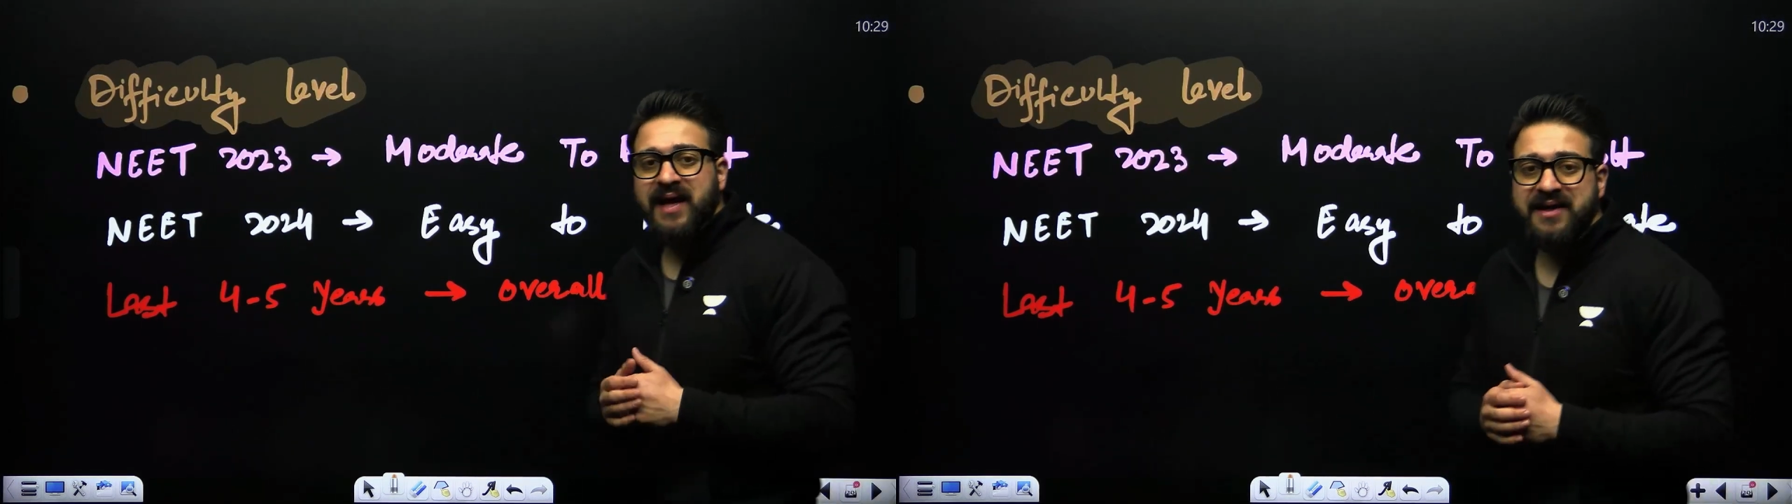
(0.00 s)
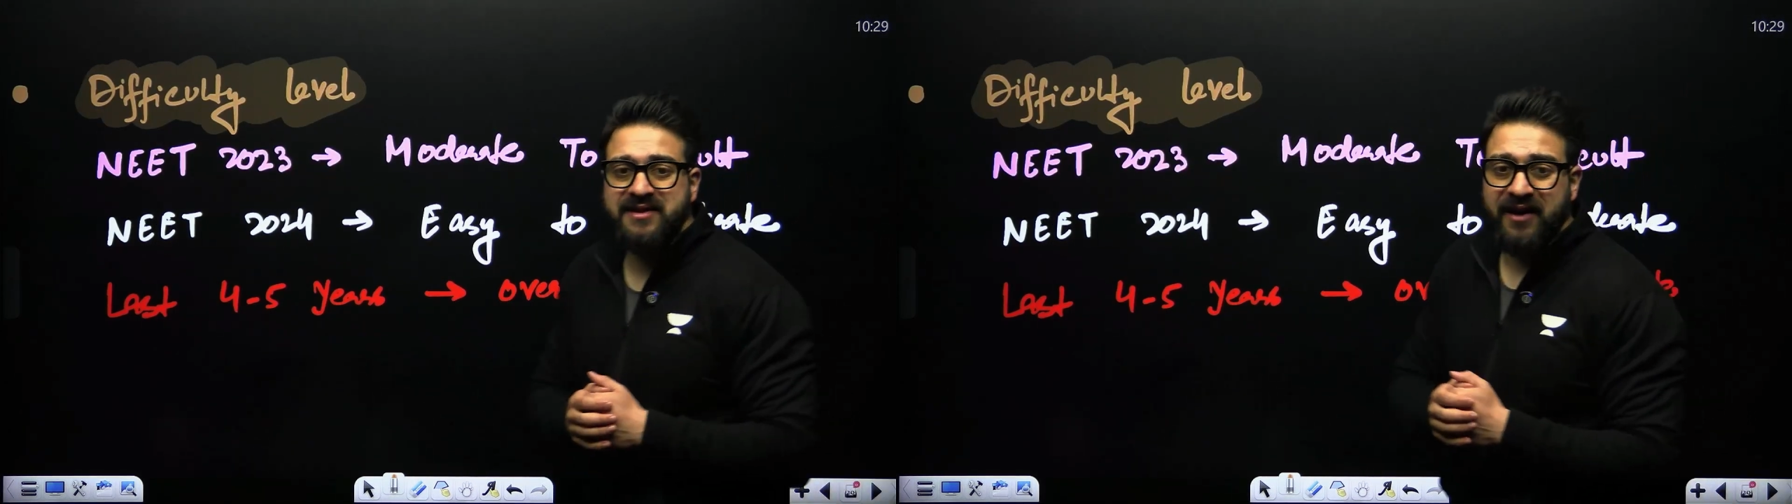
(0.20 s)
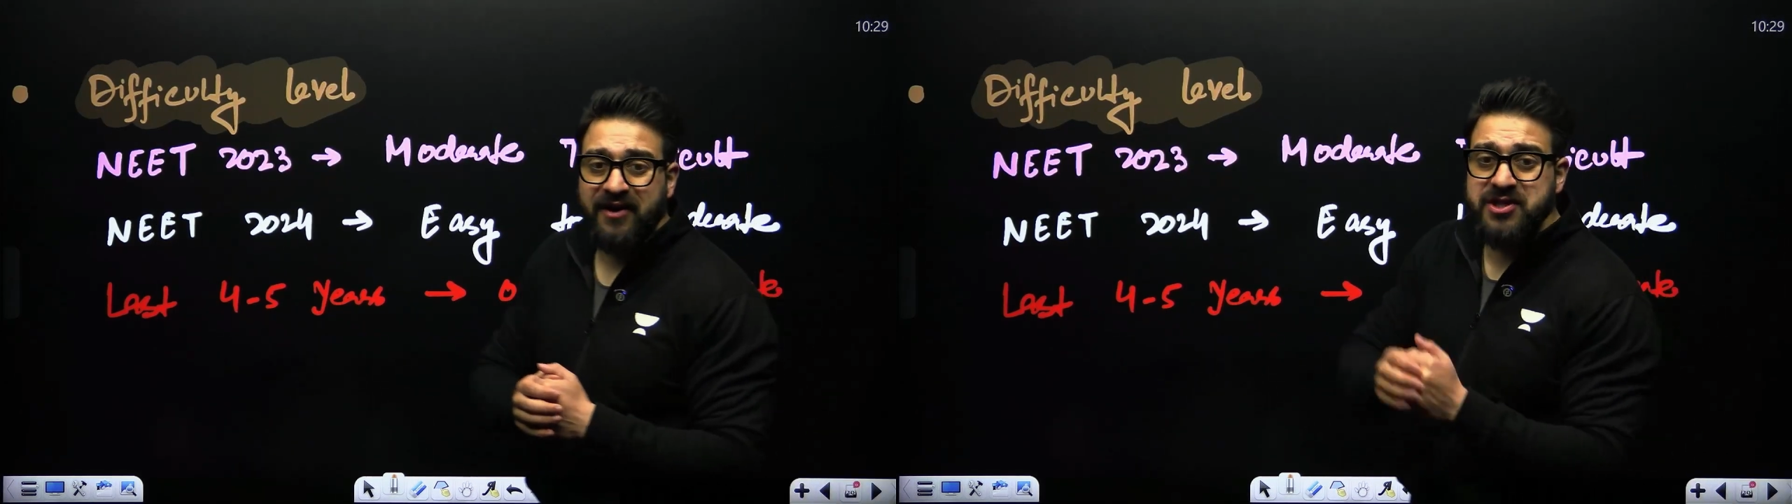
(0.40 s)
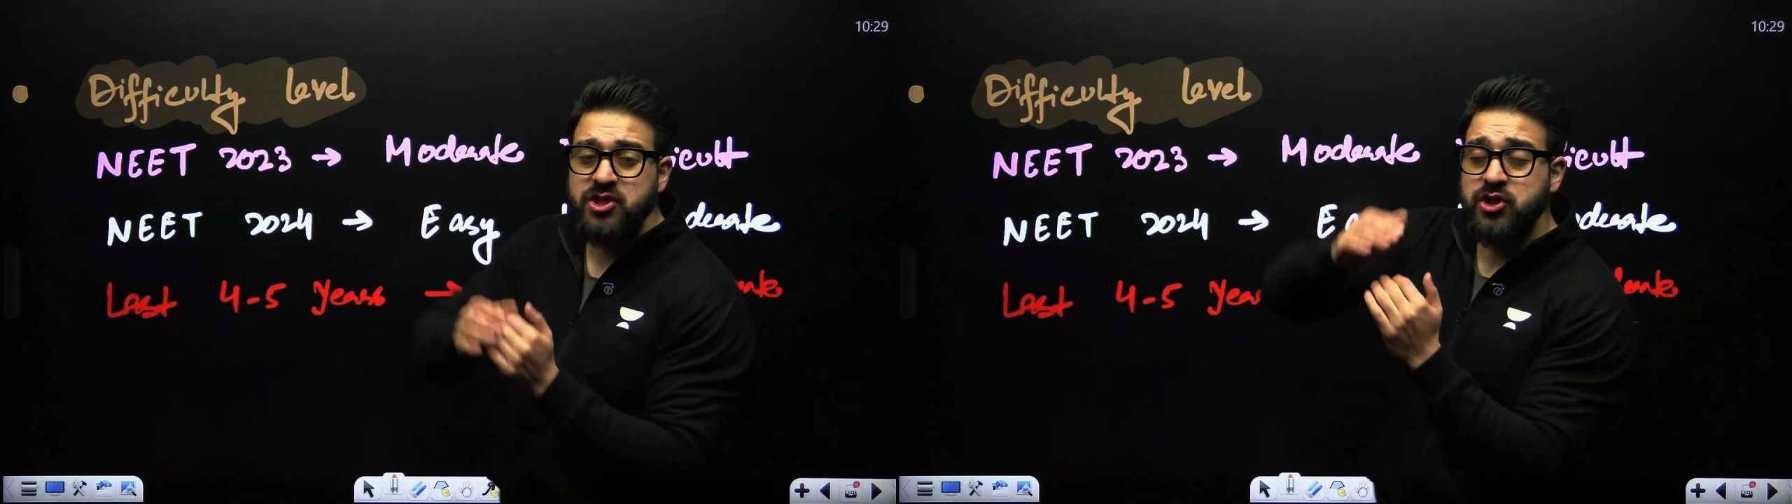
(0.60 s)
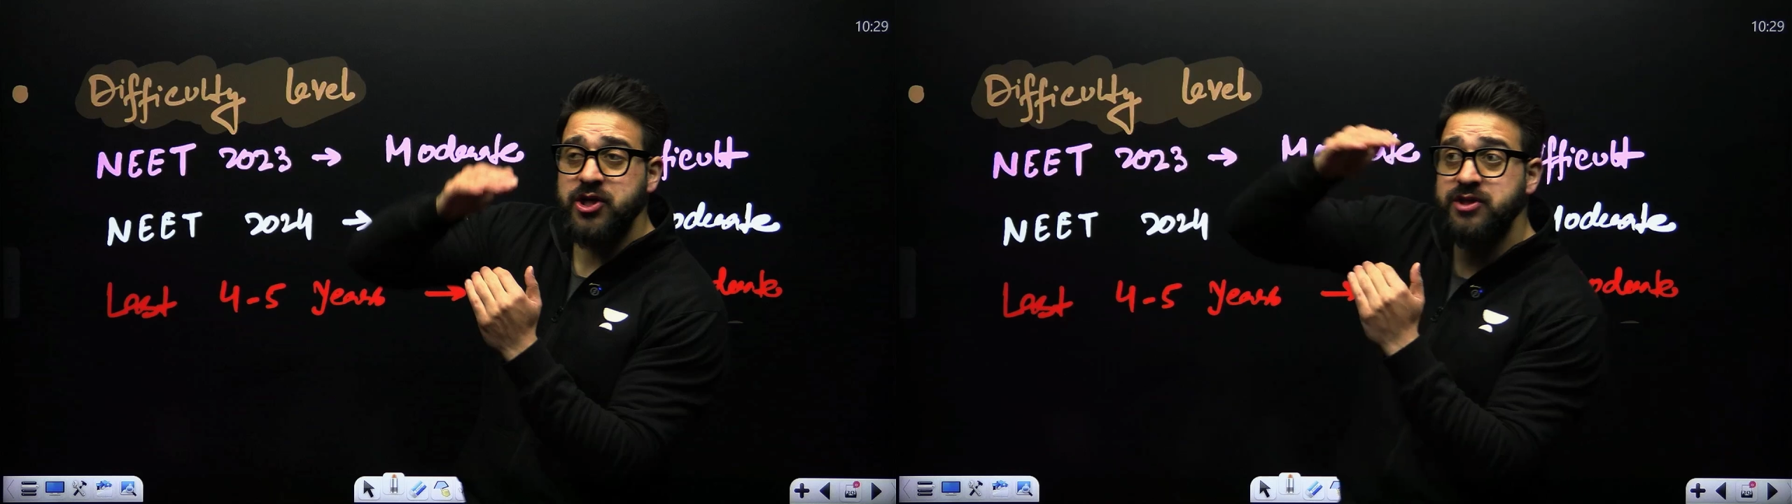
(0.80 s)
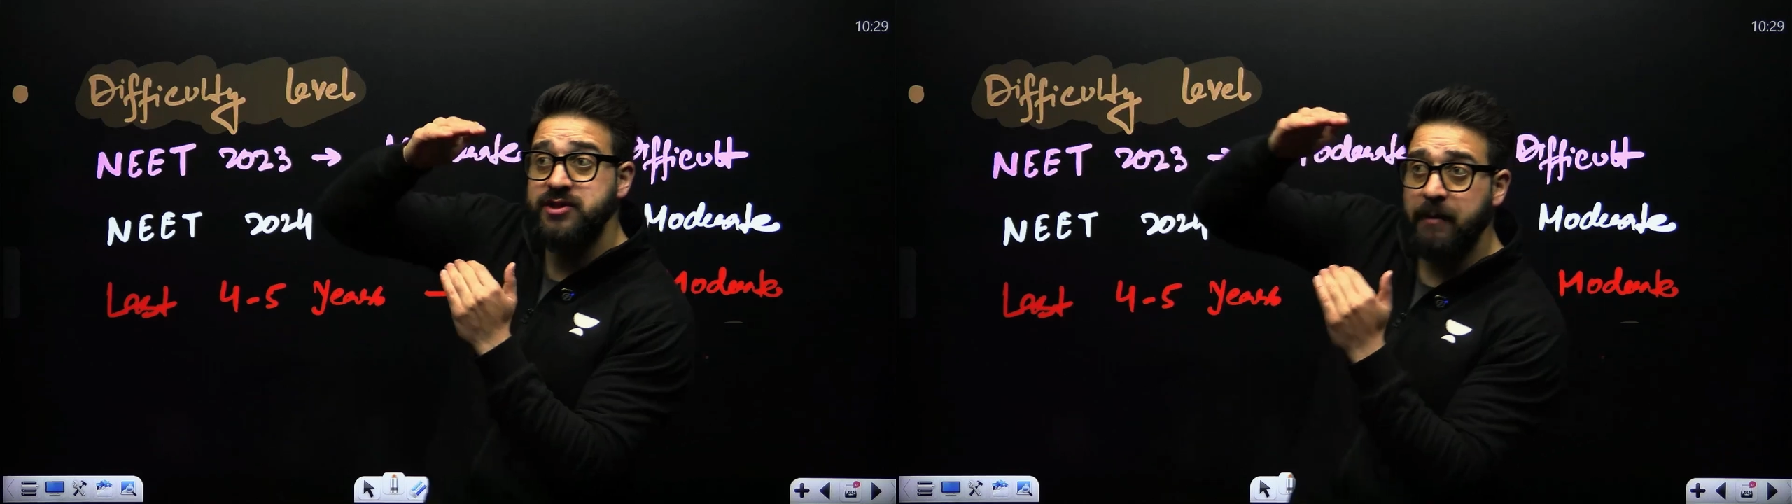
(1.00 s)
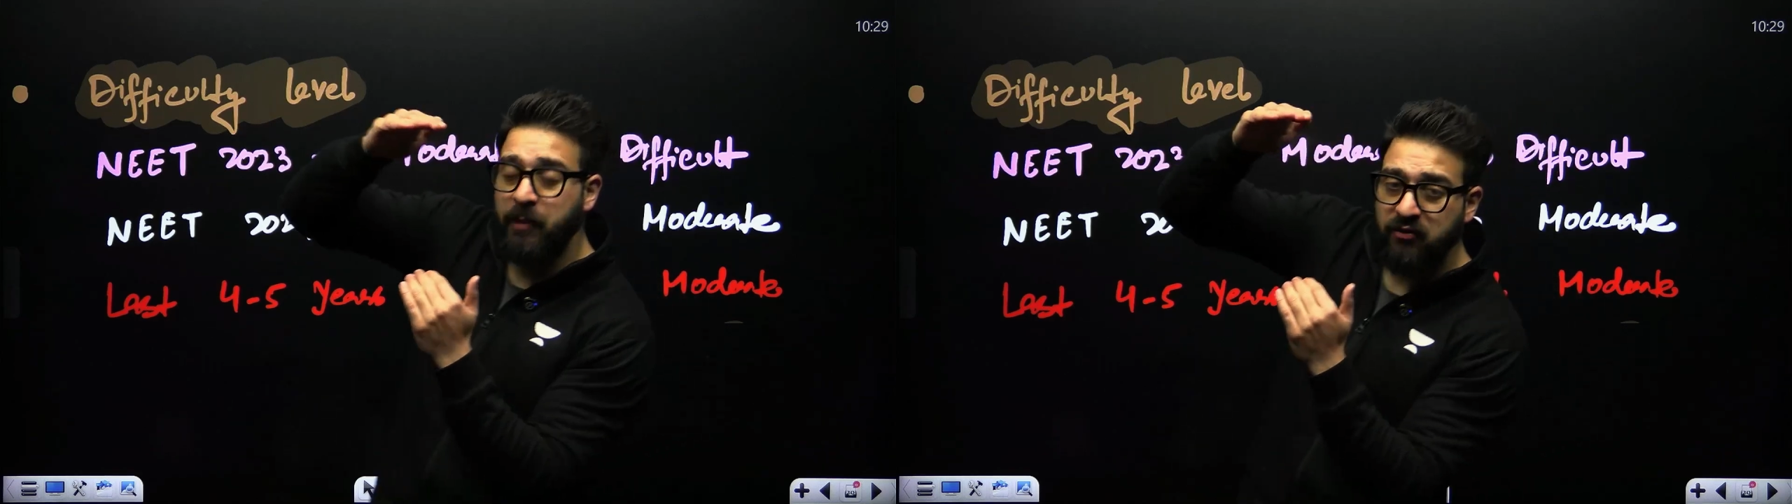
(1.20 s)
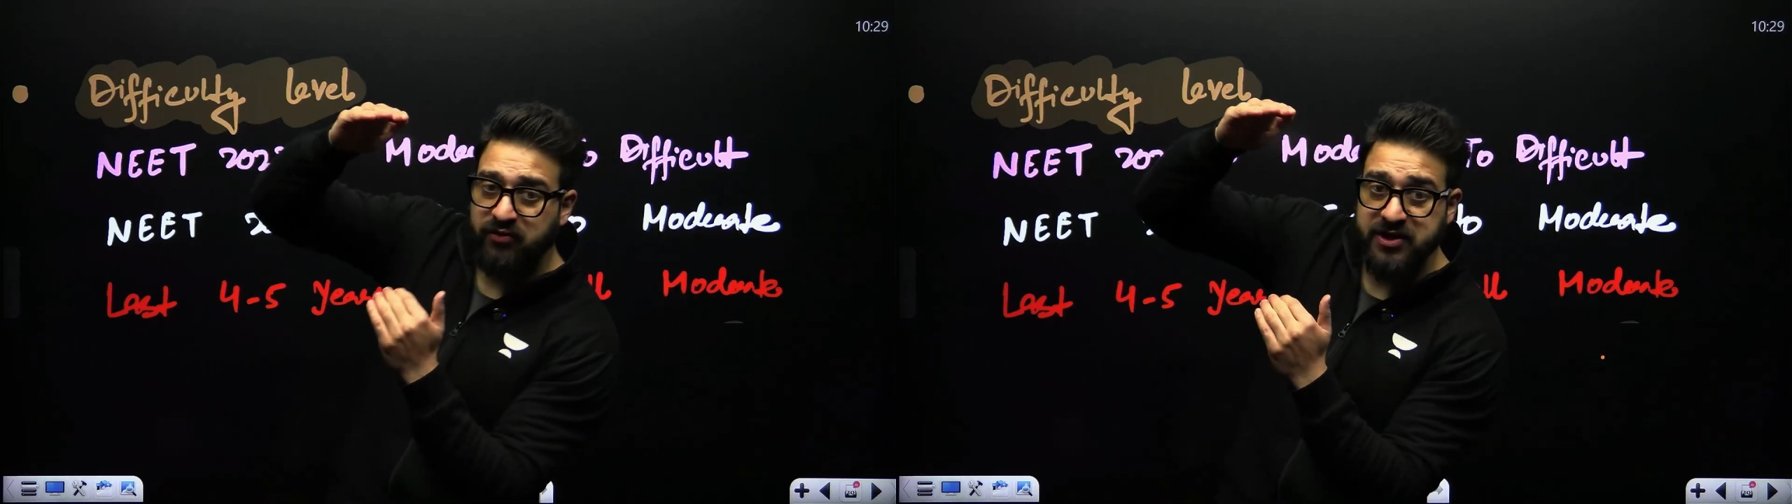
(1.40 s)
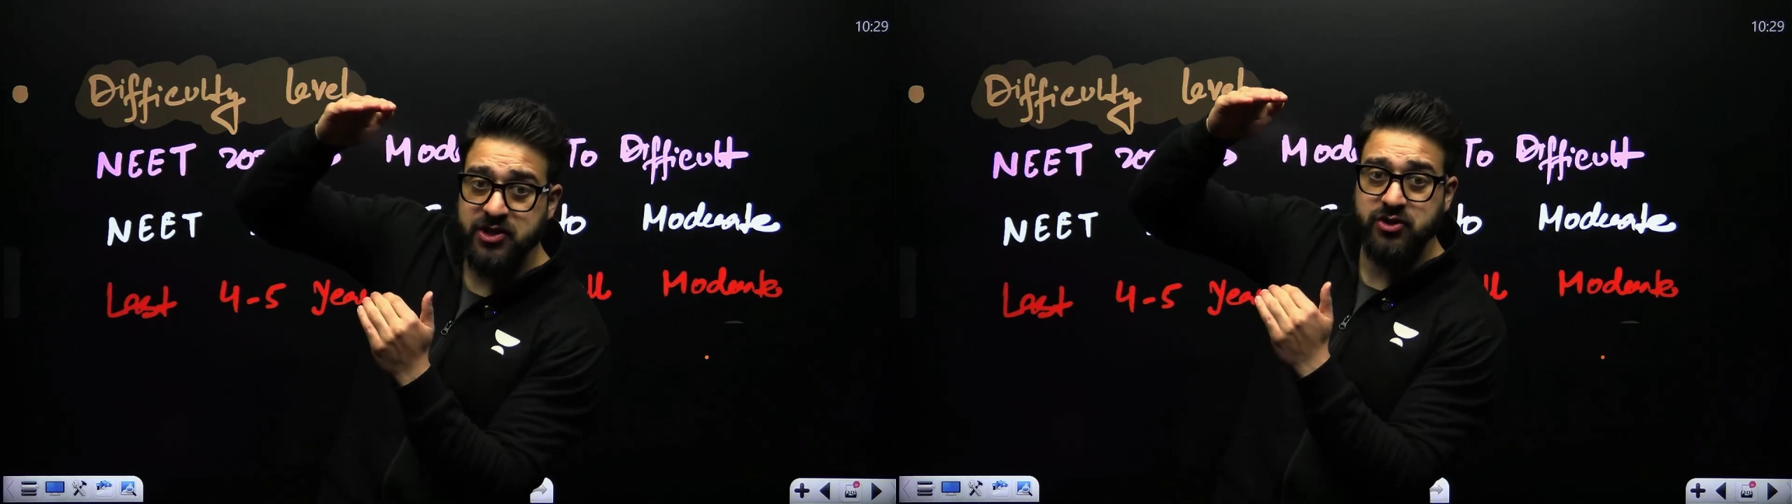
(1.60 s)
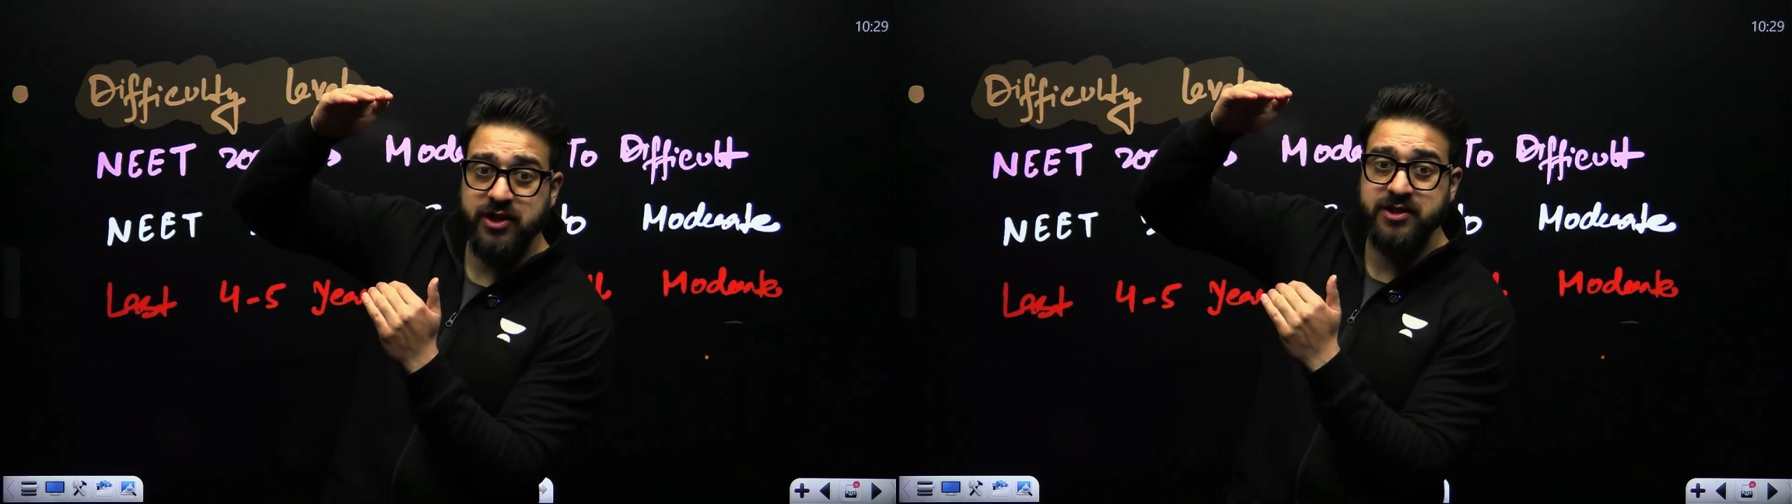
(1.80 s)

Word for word: the registrations, number of registrations